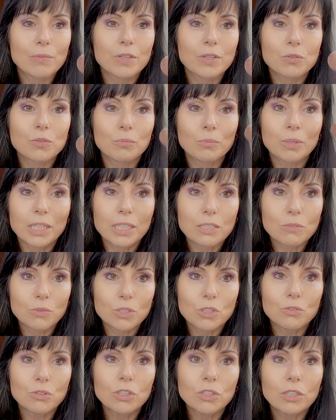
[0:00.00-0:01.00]
this one. But this
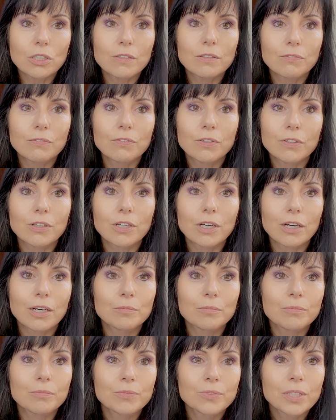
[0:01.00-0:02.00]
one's real good
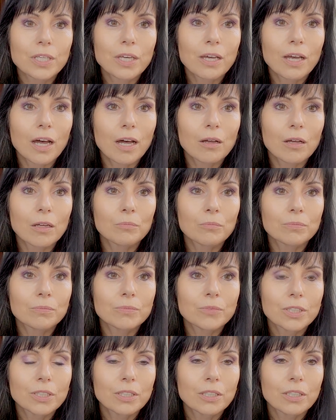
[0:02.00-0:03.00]
for
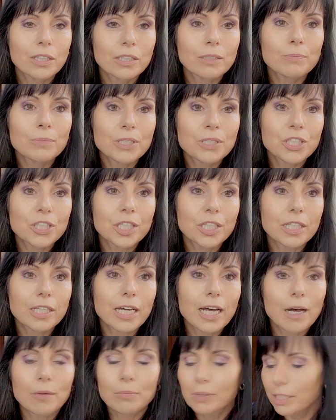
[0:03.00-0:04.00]
lip and cheek
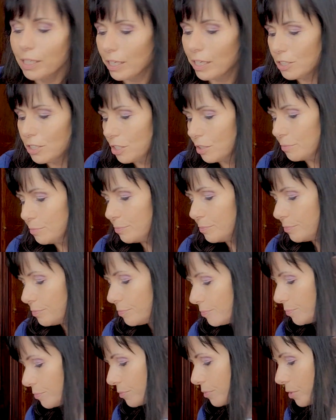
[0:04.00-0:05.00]
application.
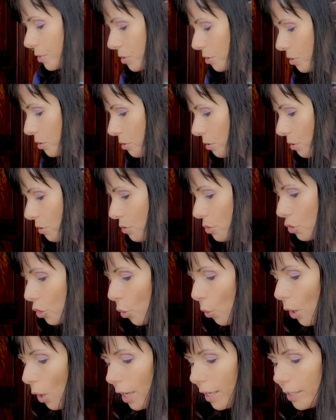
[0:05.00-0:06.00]

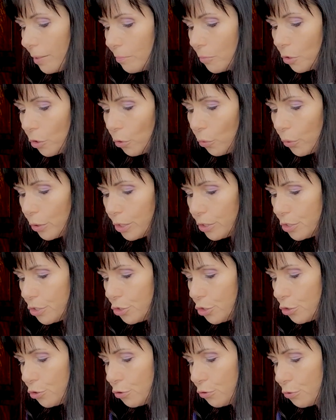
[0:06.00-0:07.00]
So I am going
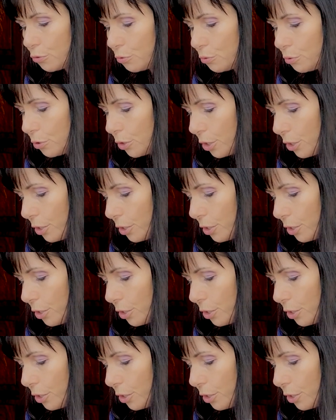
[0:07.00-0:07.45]
to